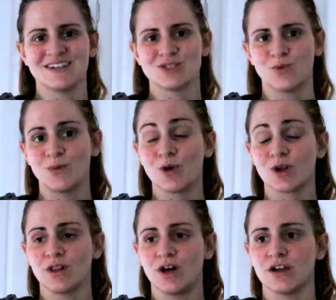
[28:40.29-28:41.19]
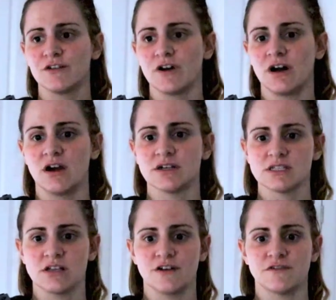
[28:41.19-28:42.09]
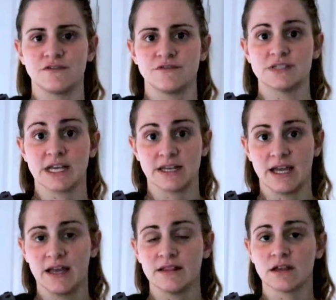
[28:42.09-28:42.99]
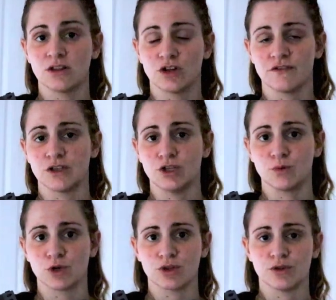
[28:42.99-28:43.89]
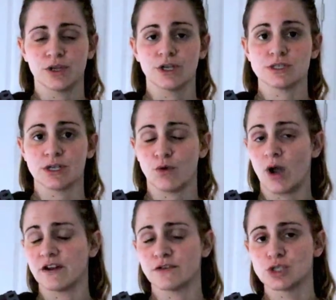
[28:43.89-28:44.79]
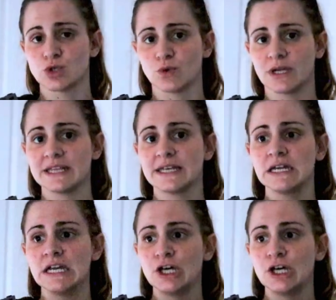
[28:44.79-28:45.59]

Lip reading: So we bought a lot of our stuff secondhand, like a lot of the newborn clothing, because they grow out of it so quickly.